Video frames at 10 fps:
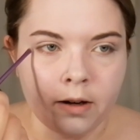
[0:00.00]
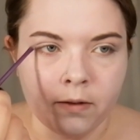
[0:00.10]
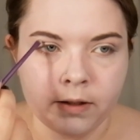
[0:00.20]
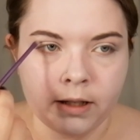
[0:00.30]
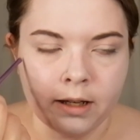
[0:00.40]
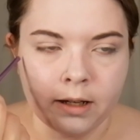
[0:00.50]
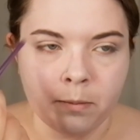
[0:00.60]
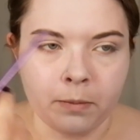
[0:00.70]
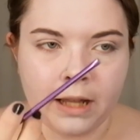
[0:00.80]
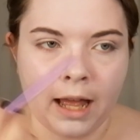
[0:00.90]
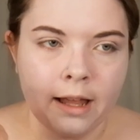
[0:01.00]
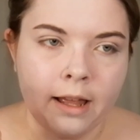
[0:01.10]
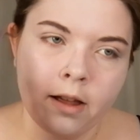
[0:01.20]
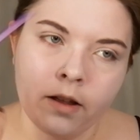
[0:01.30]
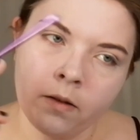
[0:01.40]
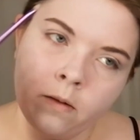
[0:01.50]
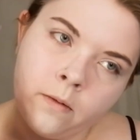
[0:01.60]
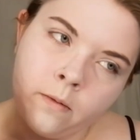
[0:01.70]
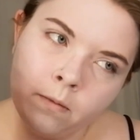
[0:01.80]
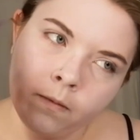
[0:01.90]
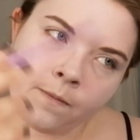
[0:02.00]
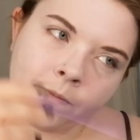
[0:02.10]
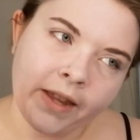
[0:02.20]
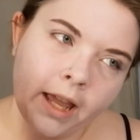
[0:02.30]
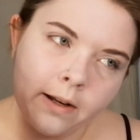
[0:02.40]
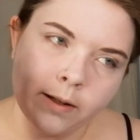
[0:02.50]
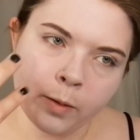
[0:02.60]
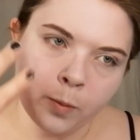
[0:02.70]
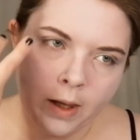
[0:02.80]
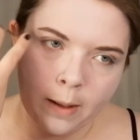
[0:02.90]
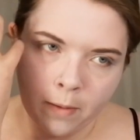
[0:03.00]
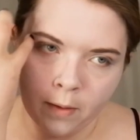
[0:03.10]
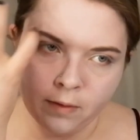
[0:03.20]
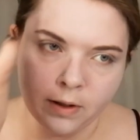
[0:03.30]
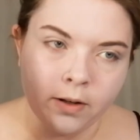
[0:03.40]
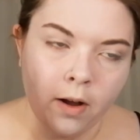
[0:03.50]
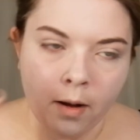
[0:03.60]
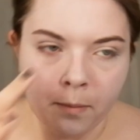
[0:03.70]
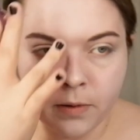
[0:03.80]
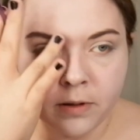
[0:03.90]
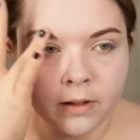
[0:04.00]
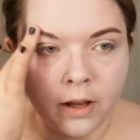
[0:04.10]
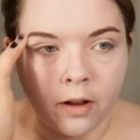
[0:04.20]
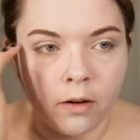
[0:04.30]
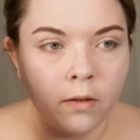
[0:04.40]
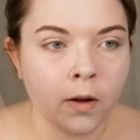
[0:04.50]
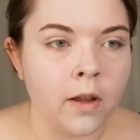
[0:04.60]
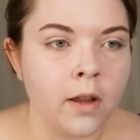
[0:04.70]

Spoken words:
And obviously it's like a black kind of sweep over the top. So